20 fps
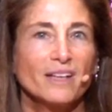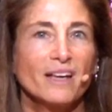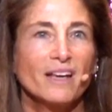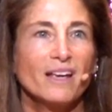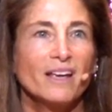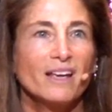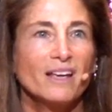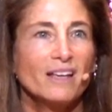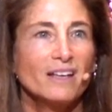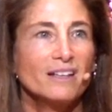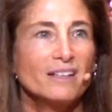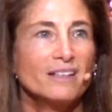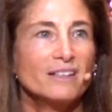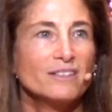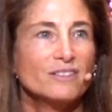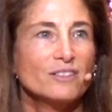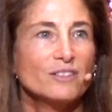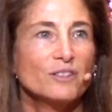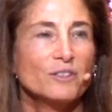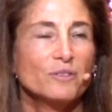And
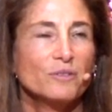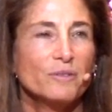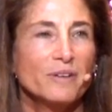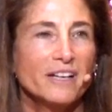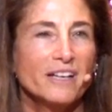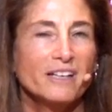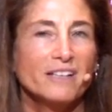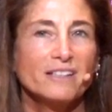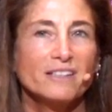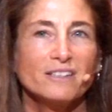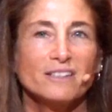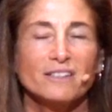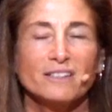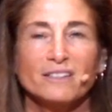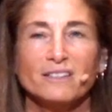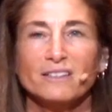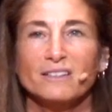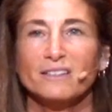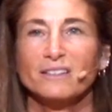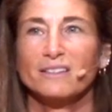it's
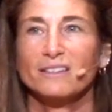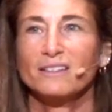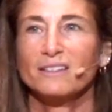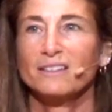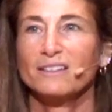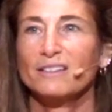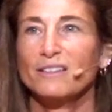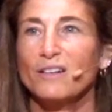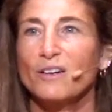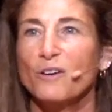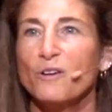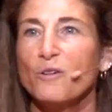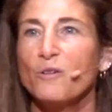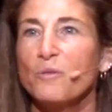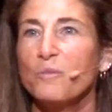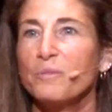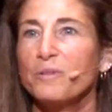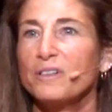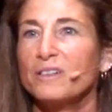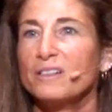courageous to
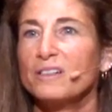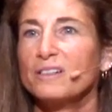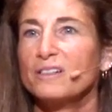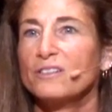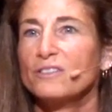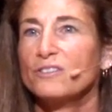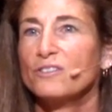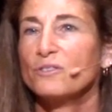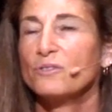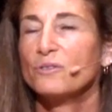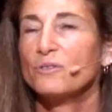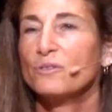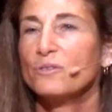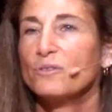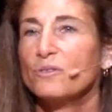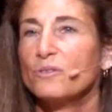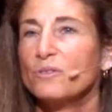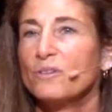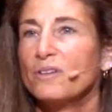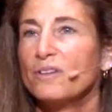open
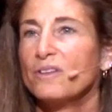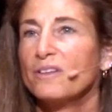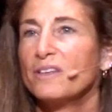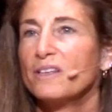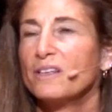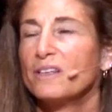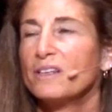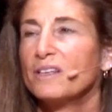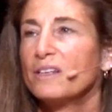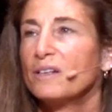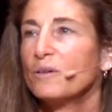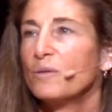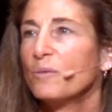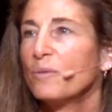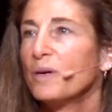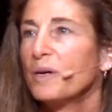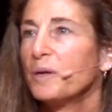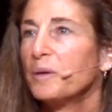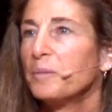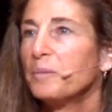to the
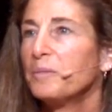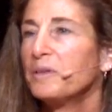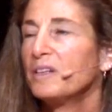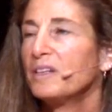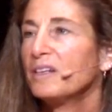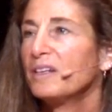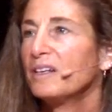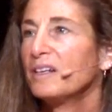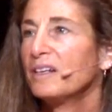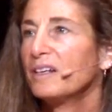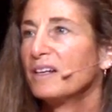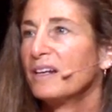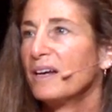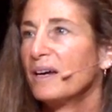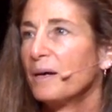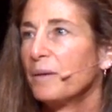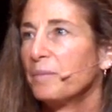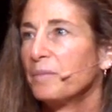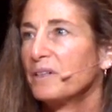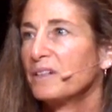well-being and
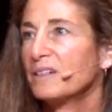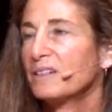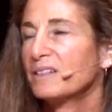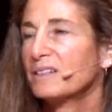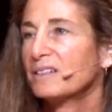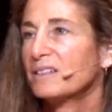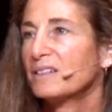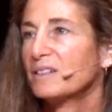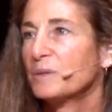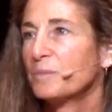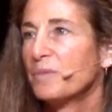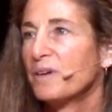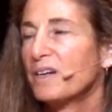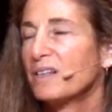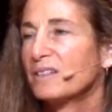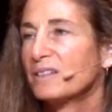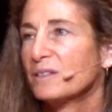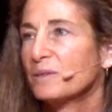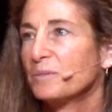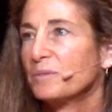happiness that's
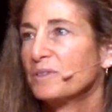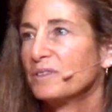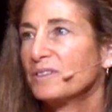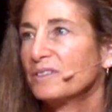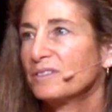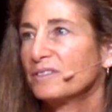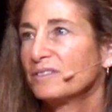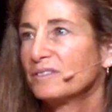possible.